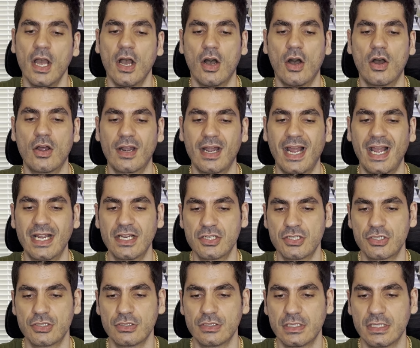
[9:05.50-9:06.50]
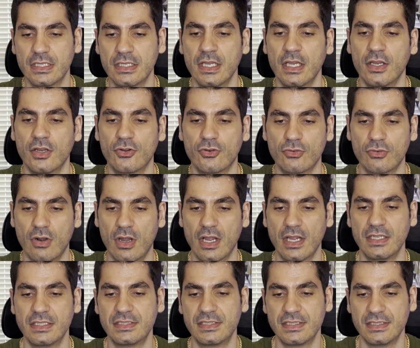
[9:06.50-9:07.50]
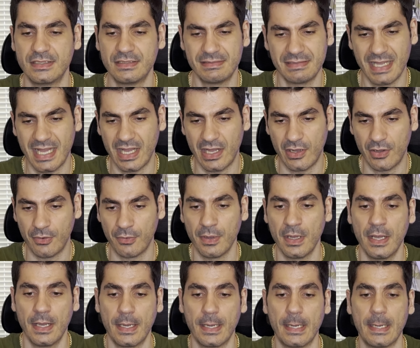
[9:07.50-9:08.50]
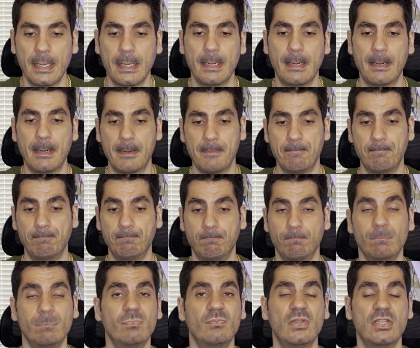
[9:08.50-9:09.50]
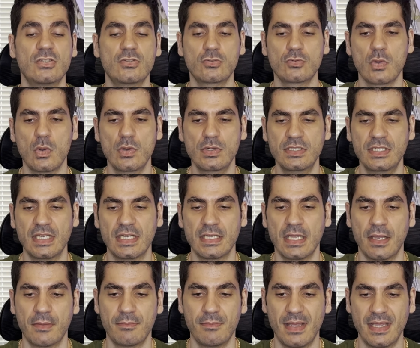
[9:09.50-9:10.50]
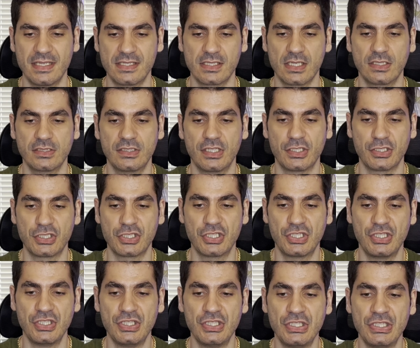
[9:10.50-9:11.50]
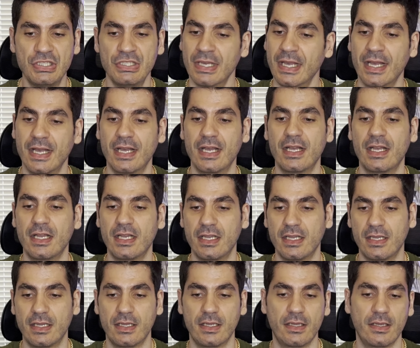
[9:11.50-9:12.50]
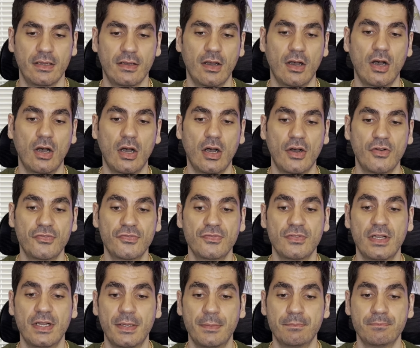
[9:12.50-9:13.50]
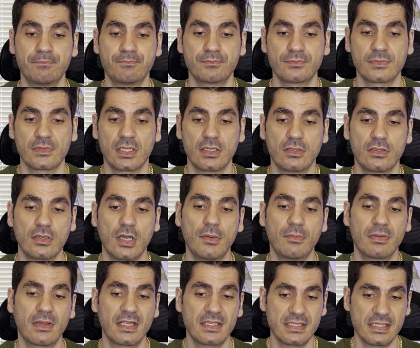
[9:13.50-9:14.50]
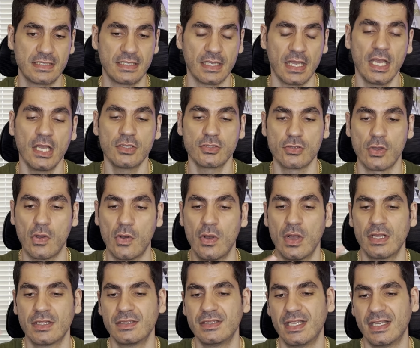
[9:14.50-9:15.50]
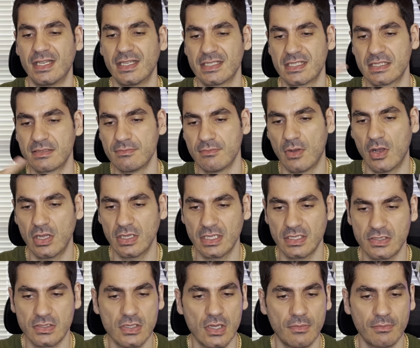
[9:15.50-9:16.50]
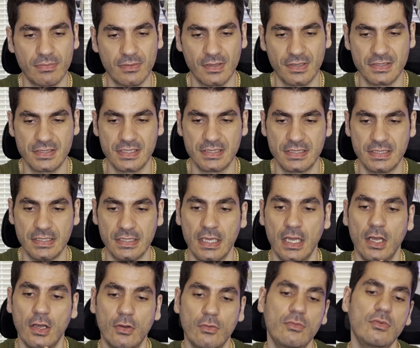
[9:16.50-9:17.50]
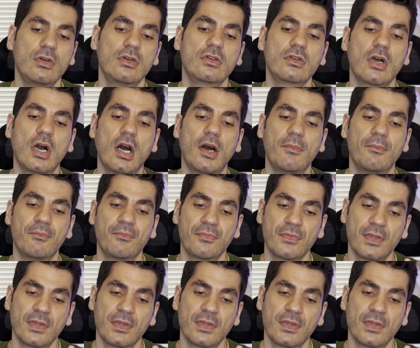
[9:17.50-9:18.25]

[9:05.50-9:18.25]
are actually right now sorted based on the key of complexity. So the smallest complexity will come